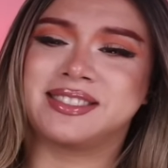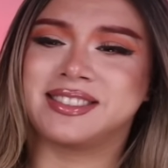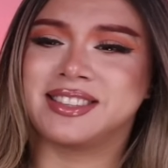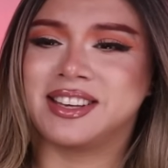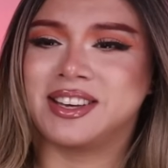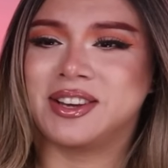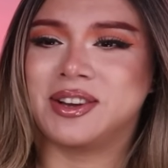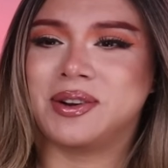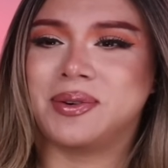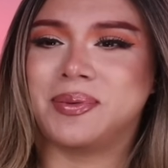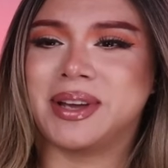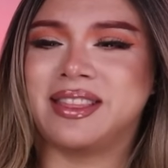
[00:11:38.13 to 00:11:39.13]

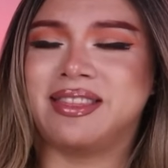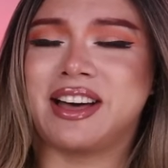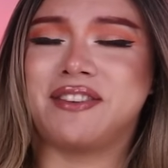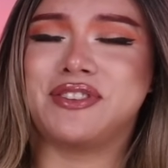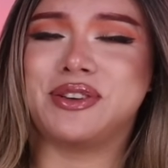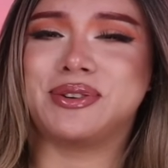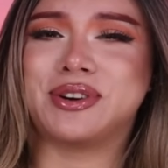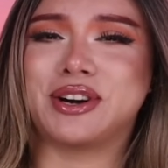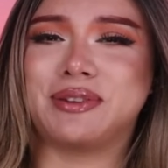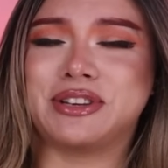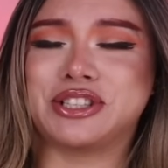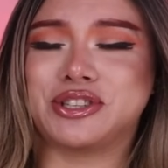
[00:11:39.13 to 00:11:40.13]
friendships with we love you, all
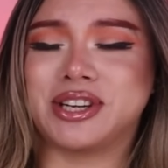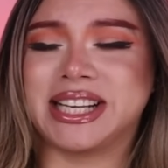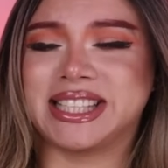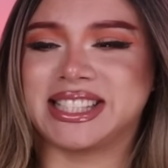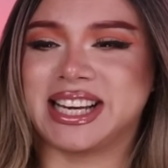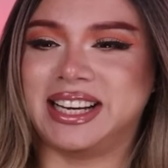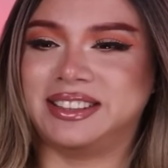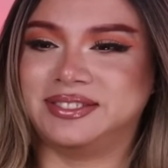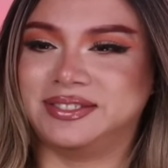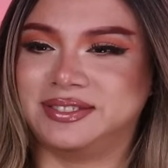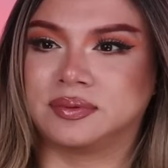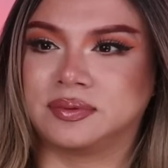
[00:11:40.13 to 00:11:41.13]
girl, of them. It's been
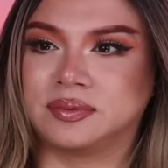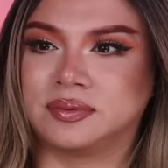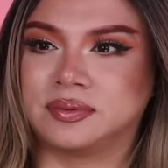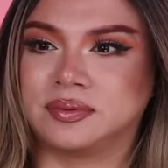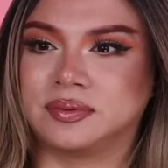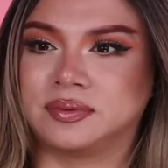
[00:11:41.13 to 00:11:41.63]
much. Miss